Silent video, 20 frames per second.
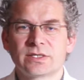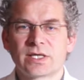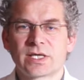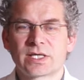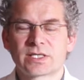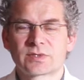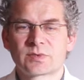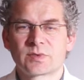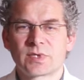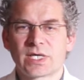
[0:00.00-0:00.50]

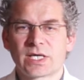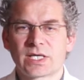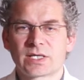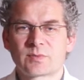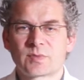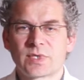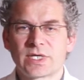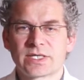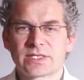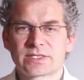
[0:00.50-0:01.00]
as we
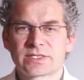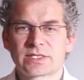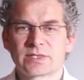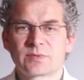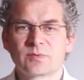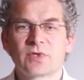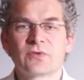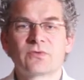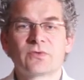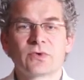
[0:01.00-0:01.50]
had placed
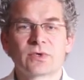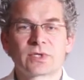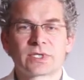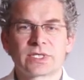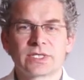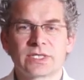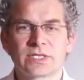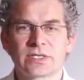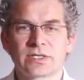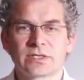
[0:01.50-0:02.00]
it before
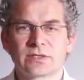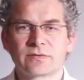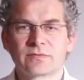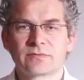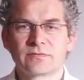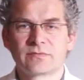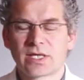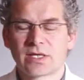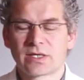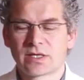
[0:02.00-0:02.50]
cleaning.
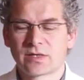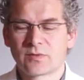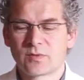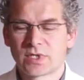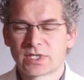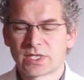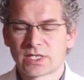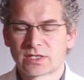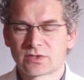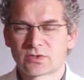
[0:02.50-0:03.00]
And
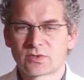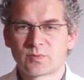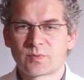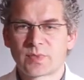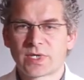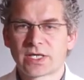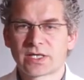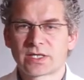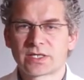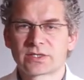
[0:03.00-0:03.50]
we can
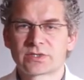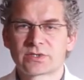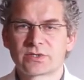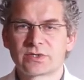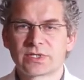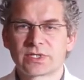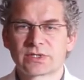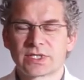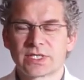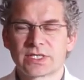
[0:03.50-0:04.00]
compare the
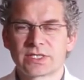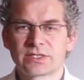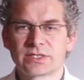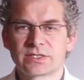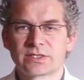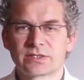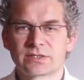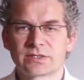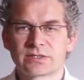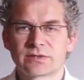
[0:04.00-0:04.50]
two locations.